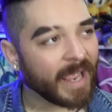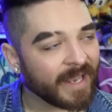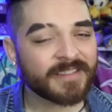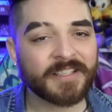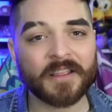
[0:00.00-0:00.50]

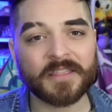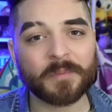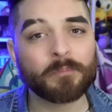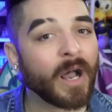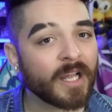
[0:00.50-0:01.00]
and the
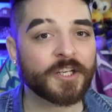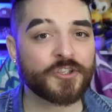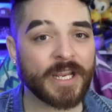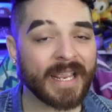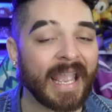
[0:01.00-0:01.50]
punishing
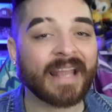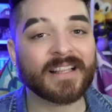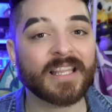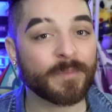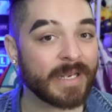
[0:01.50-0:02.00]
and
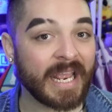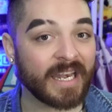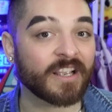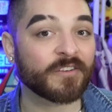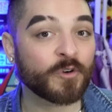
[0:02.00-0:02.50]

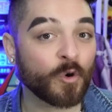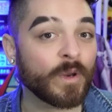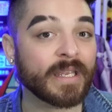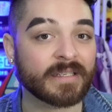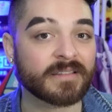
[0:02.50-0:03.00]
eliminating of
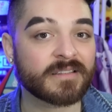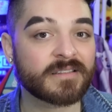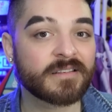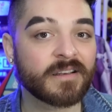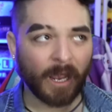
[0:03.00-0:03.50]

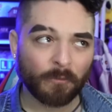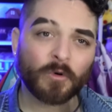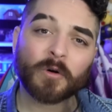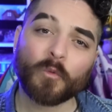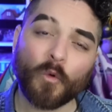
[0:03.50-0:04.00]
queens, and
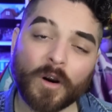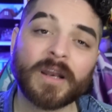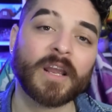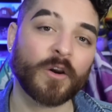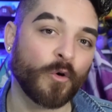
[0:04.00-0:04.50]

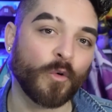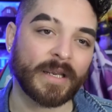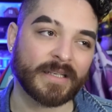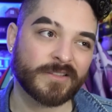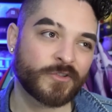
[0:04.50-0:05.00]
rewarding
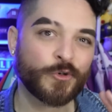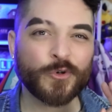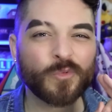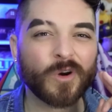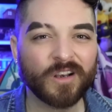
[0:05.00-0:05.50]
queens who
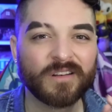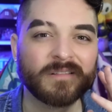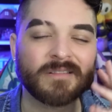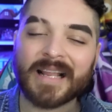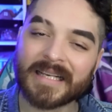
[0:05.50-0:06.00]
weren't
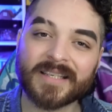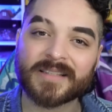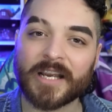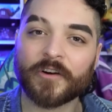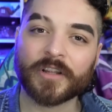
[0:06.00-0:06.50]

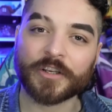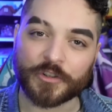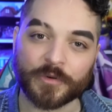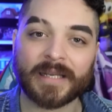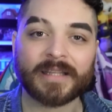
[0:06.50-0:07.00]
necessarily
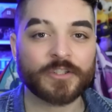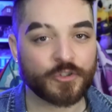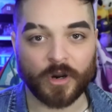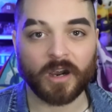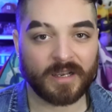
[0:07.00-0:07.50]
doing the
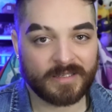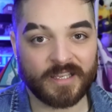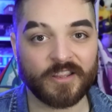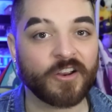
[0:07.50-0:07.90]
strongest in the